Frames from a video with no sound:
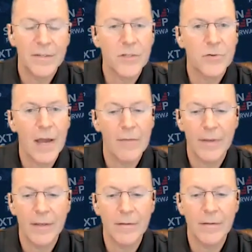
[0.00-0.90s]
sex
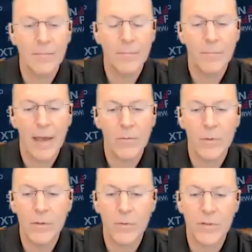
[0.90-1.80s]
trafficking back
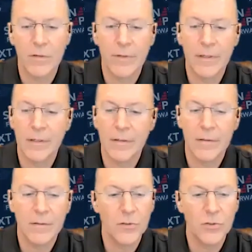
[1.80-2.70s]
when you were serving
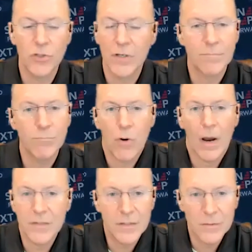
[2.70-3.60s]
just
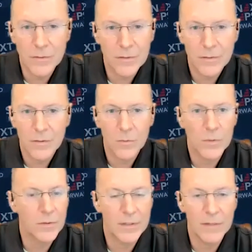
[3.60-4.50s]
prostitutes, or
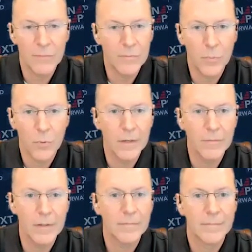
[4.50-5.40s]
was there a different viewpoint
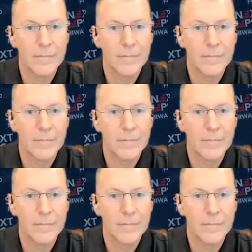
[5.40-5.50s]
of it?